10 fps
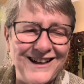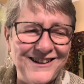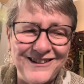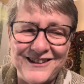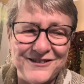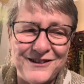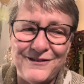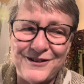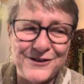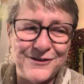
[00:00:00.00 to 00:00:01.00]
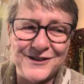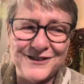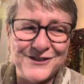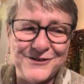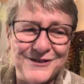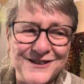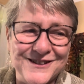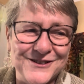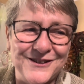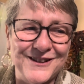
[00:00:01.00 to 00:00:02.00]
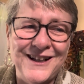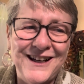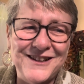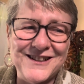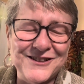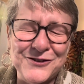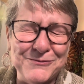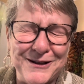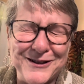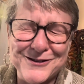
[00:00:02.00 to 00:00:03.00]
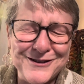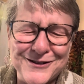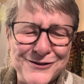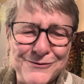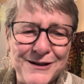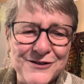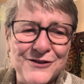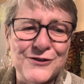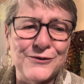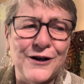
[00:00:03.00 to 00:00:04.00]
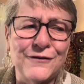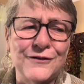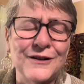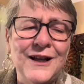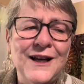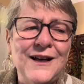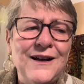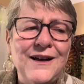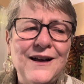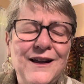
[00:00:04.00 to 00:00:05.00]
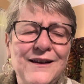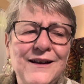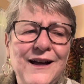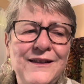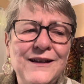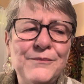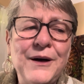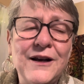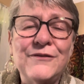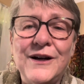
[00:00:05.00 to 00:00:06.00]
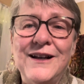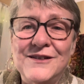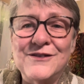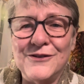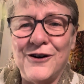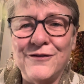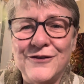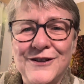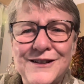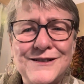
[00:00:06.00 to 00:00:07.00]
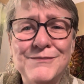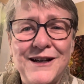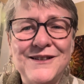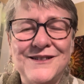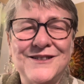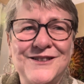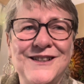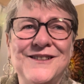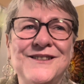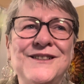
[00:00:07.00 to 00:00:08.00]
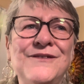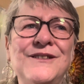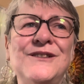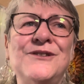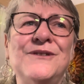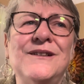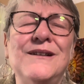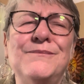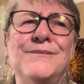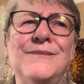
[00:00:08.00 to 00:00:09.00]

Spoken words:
even know what to do with this all. It's like too much. It's too much. It's too awful. And I think part of why it's awful is my sensitivity to it,